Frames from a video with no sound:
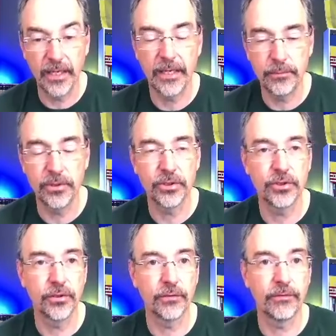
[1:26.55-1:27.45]

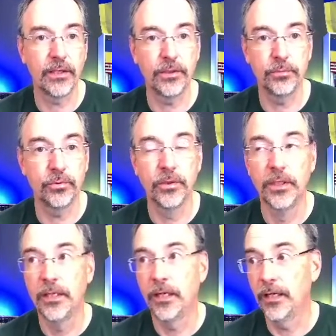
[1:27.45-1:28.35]
ammunition, their valuable
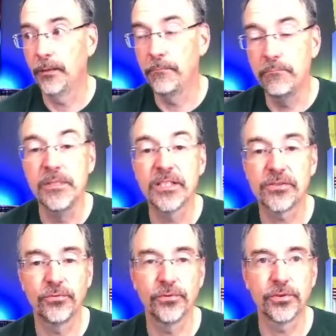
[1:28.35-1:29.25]

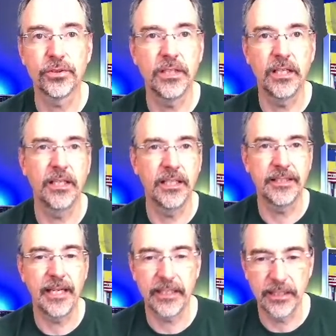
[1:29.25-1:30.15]
missiles
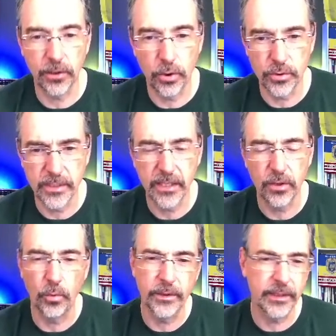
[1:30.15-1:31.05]
attacking a hotel
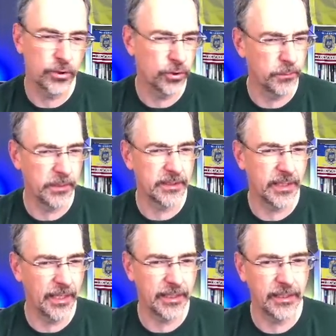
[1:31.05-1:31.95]
when they should be
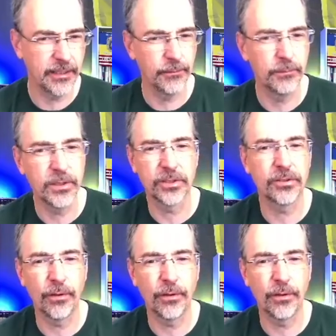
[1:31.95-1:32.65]
attacking a military